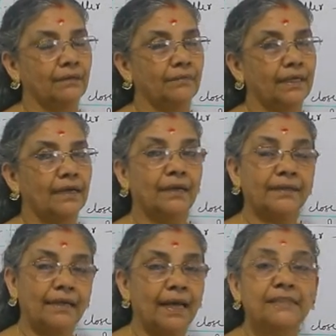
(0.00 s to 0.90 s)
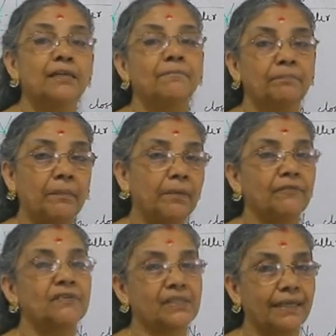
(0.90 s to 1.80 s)
But that as a
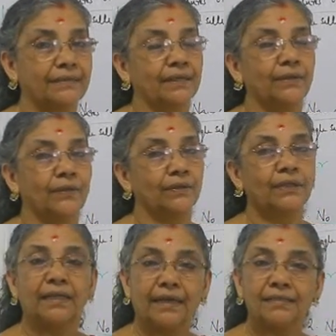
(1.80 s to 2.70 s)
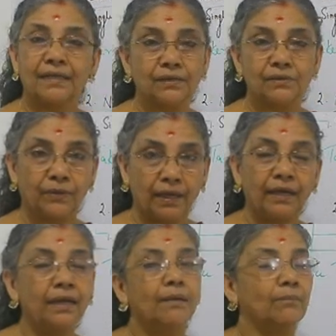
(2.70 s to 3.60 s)
public facility, that is also
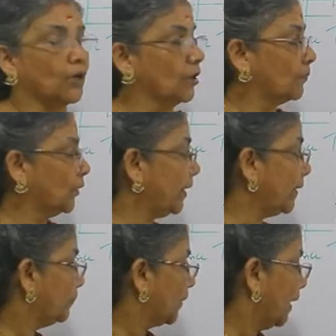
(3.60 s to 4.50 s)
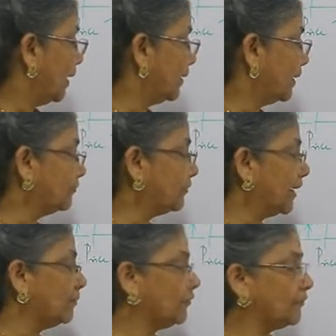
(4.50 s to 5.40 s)
a monopoly. And
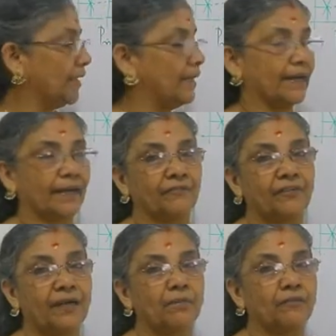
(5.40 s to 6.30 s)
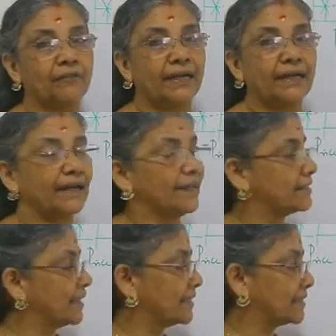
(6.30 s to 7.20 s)
freedom of entry
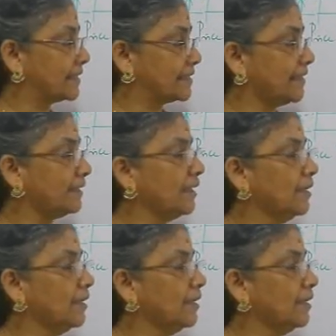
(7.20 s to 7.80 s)
is restricted.